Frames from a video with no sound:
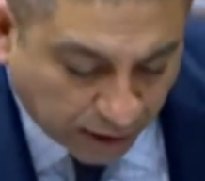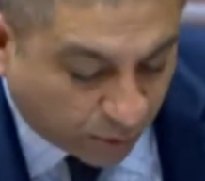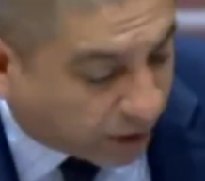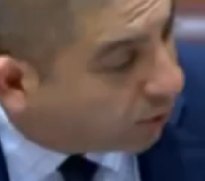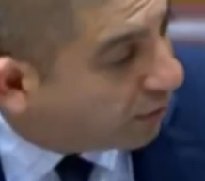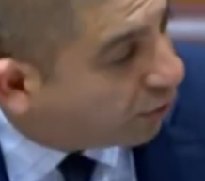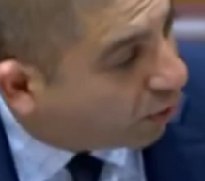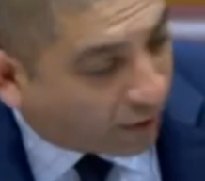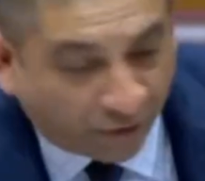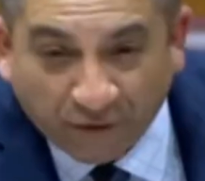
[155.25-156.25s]
to 2024
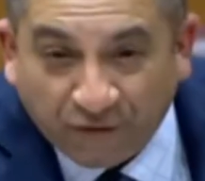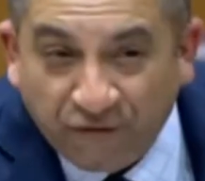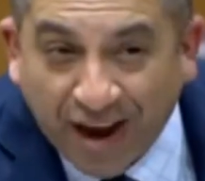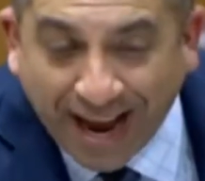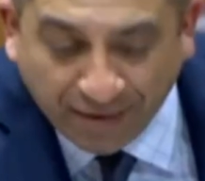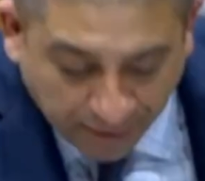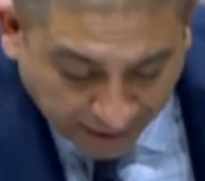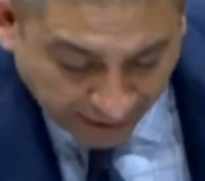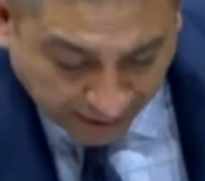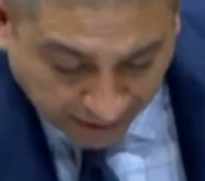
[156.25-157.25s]
went from $5
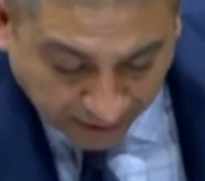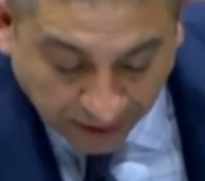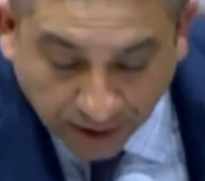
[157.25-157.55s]
billion